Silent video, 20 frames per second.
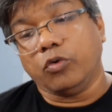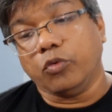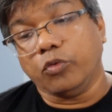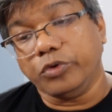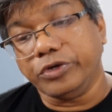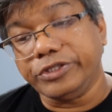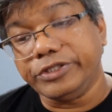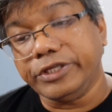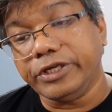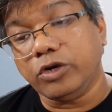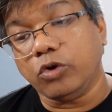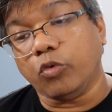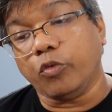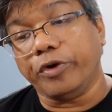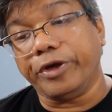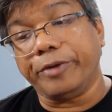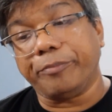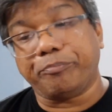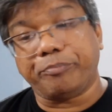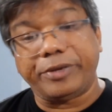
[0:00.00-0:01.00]
within
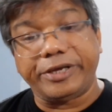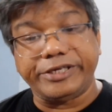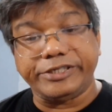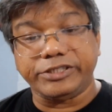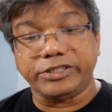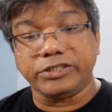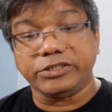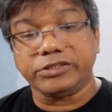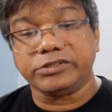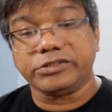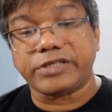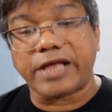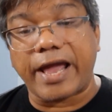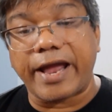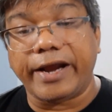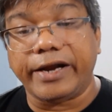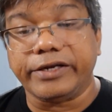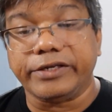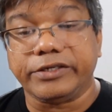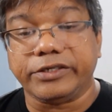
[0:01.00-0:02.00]
web pages,
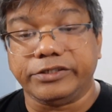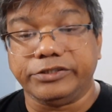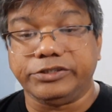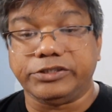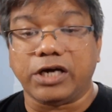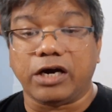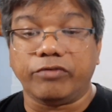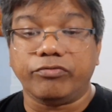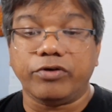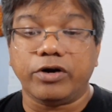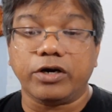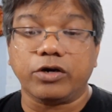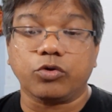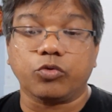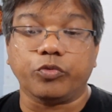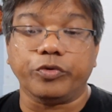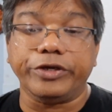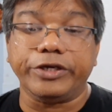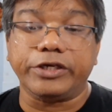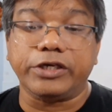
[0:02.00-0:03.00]
and Java
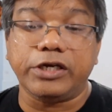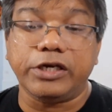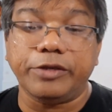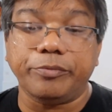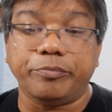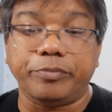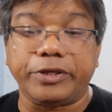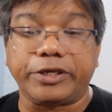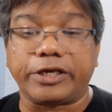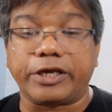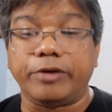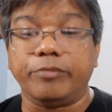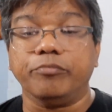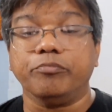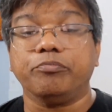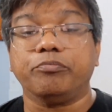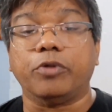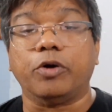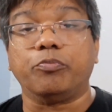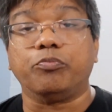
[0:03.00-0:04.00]
quickly
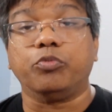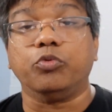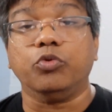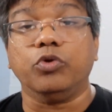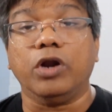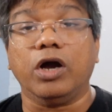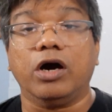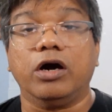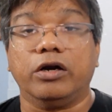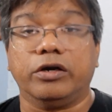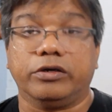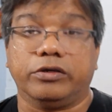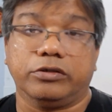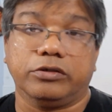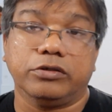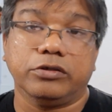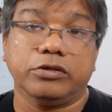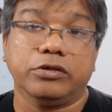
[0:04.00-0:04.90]
became popular.